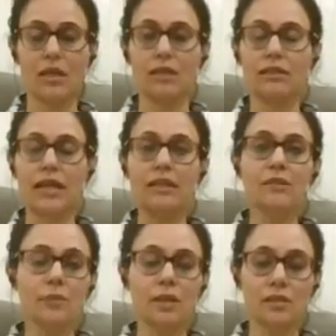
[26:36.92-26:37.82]

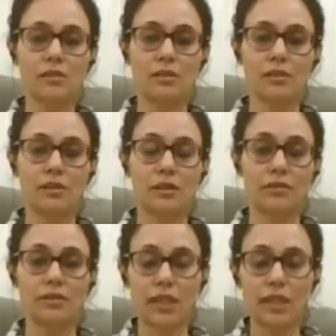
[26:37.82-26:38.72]
that means
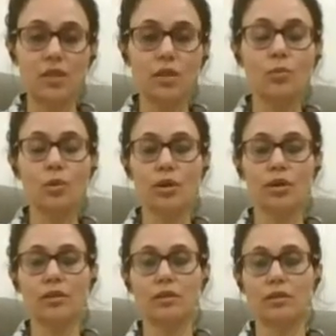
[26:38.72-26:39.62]
the inner
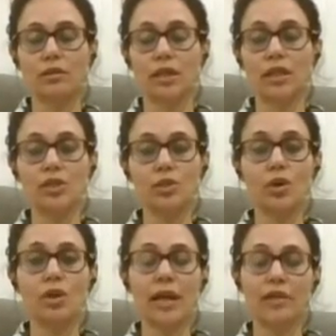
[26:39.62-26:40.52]
work in
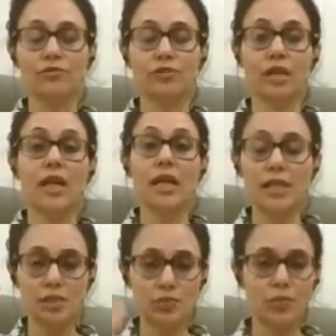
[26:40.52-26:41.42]
your life
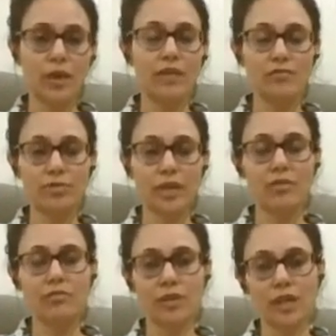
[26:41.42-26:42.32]
is very,
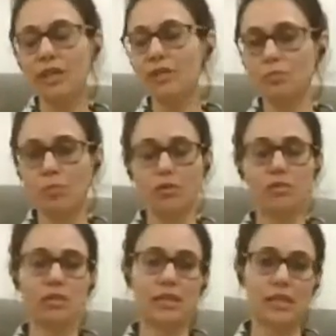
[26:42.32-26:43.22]
very, very
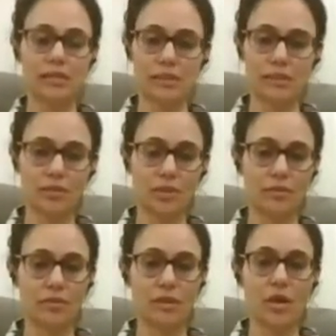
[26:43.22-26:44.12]
important and necessary,
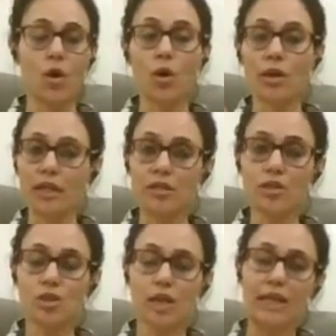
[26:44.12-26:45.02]
or
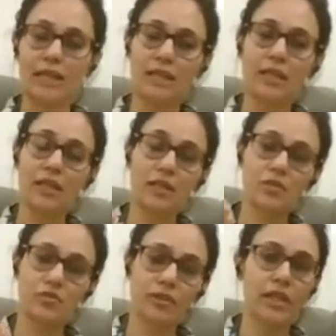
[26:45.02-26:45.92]
inner child healing
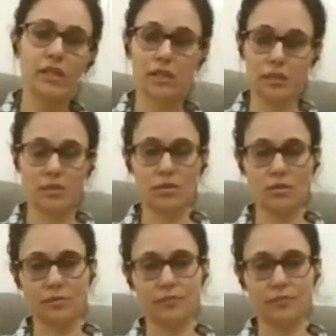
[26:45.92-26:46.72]
is very necessary.